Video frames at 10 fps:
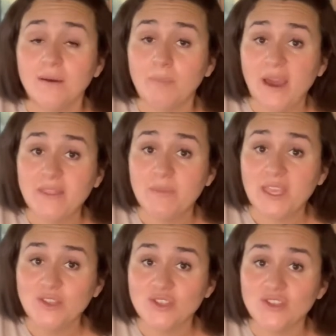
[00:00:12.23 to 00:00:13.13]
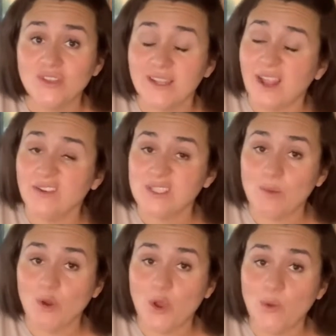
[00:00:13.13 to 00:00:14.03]
by the beach in our
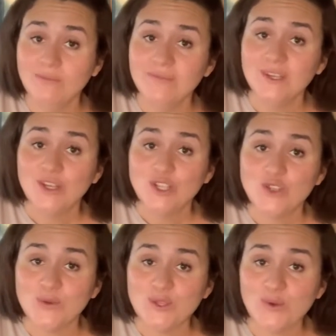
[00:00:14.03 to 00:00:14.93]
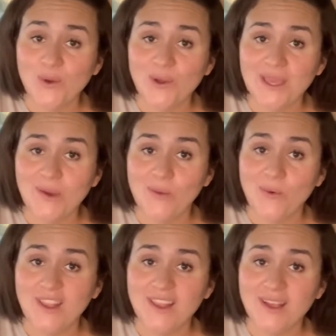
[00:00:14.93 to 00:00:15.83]
summer home to enjoy
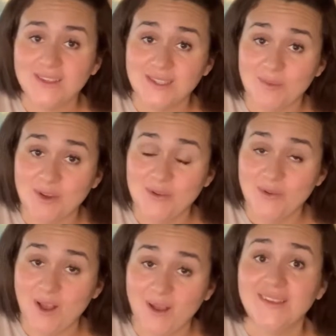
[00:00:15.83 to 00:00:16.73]
one last summer hurrah.